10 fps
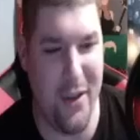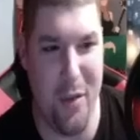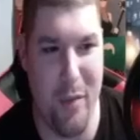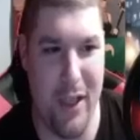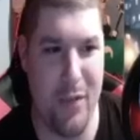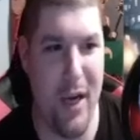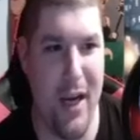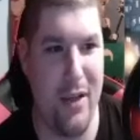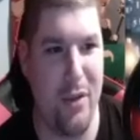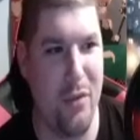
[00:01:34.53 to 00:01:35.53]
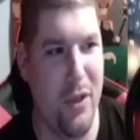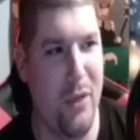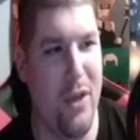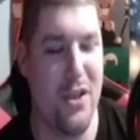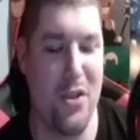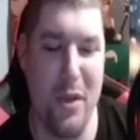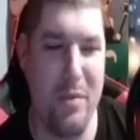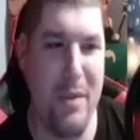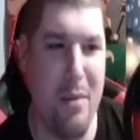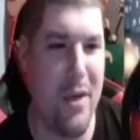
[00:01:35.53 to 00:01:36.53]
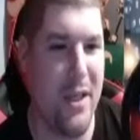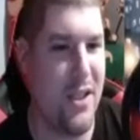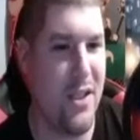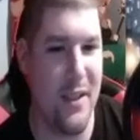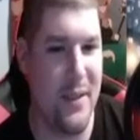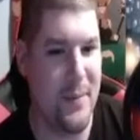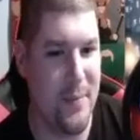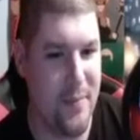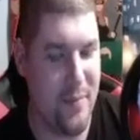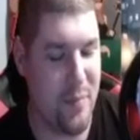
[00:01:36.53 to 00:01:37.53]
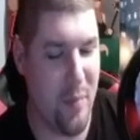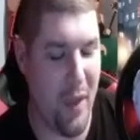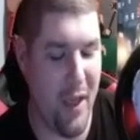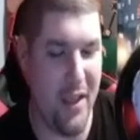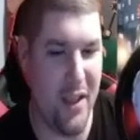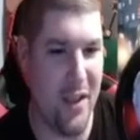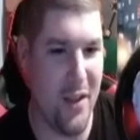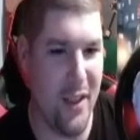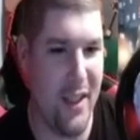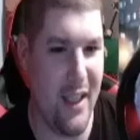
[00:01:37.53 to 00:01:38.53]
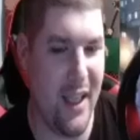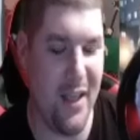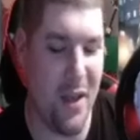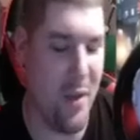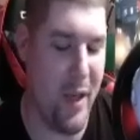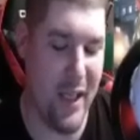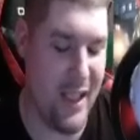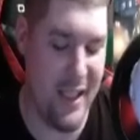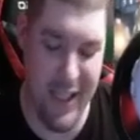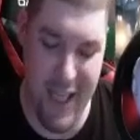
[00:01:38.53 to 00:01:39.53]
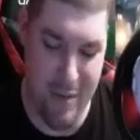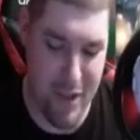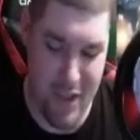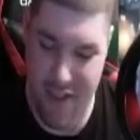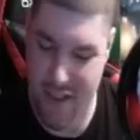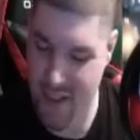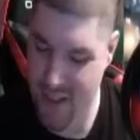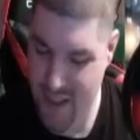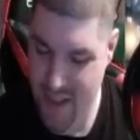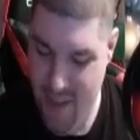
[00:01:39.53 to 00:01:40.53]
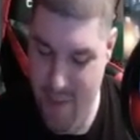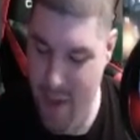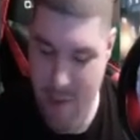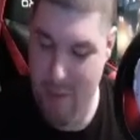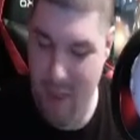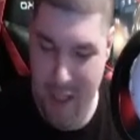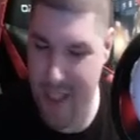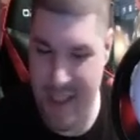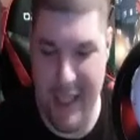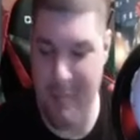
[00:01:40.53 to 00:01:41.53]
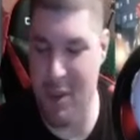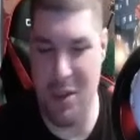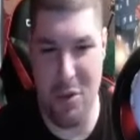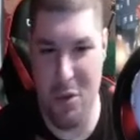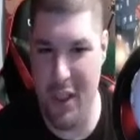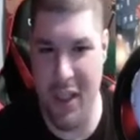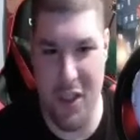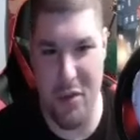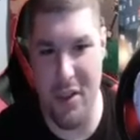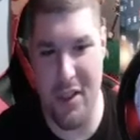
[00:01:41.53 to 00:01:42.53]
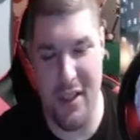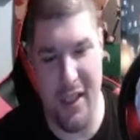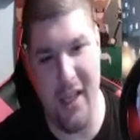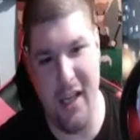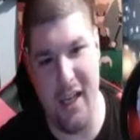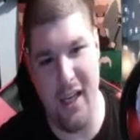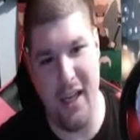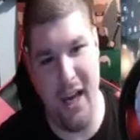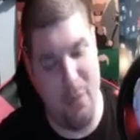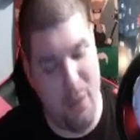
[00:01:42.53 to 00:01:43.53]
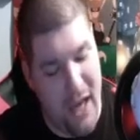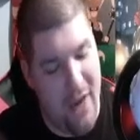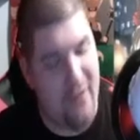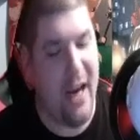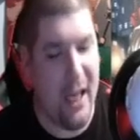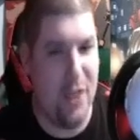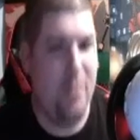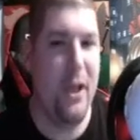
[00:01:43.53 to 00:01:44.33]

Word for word: know, man. That's why I don't really want to stream that much. You know, I don't know, man. The game just I mean, I'm like I said, I'm just losing interest, and I really haven't got too many